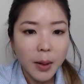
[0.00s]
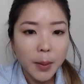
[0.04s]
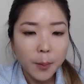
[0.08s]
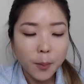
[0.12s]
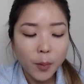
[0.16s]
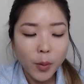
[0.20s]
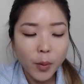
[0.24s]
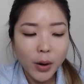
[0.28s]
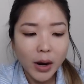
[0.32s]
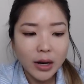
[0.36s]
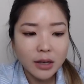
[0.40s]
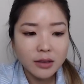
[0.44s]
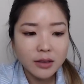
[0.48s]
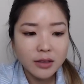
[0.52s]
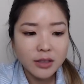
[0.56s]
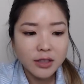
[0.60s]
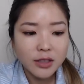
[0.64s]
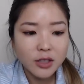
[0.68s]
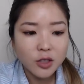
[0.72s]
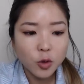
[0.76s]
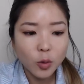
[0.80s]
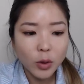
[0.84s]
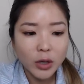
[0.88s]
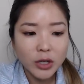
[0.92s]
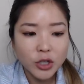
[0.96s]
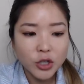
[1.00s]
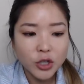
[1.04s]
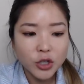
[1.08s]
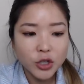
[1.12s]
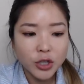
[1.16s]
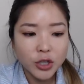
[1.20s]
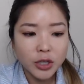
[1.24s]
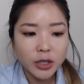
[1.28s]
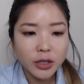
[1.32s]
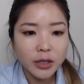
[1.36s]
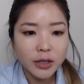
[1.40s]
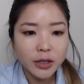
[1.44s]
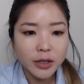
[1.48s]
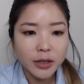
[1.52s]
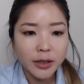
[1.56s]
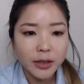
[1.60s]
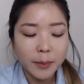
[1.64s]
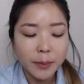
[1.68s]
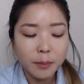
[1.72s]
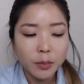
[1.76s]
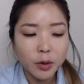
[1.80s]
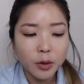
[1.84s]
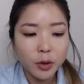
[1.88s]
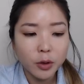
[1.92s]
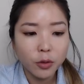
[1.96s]
Practice question
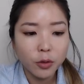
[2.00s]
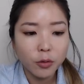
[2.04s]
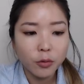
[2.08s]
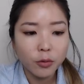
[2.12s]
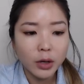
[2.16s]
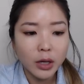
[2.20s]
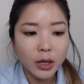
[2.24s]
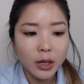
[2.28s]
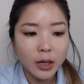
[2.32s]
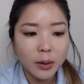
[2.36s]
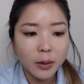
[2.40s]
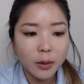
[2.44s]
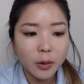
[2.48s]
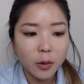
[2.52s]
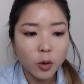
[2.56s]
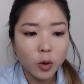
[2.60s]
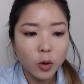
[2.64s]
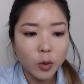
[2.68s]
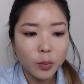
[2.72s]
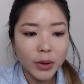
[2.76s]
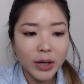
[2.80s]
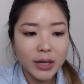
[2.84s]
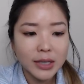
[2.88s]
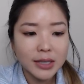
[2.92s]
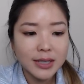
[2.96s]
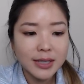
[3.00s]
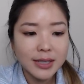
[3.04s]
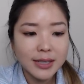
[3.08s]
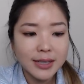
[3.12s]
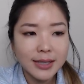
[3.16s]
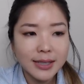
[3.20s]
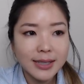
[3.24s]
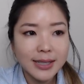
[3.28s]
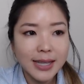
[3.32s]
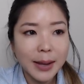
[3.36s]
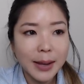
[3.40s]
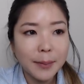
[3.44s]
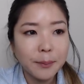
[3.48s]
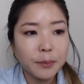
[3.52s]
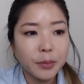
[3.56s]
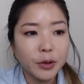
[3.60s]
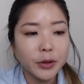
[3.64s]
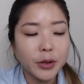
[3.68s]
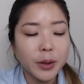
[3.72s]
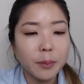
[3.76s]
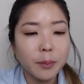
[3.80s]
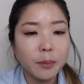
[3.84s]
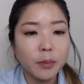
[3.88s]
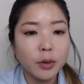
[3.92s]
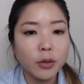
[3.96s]
number 3, or practice example
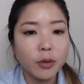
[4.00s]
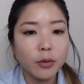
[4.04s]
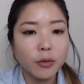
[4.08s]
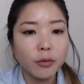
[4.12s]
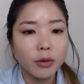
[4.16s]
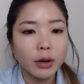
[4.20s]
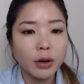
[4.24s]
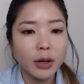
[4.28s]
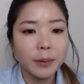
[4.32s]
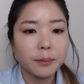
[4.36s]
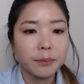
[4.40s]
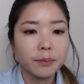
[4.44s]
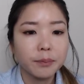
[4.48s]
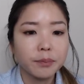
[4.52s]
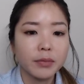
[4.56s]
number 3.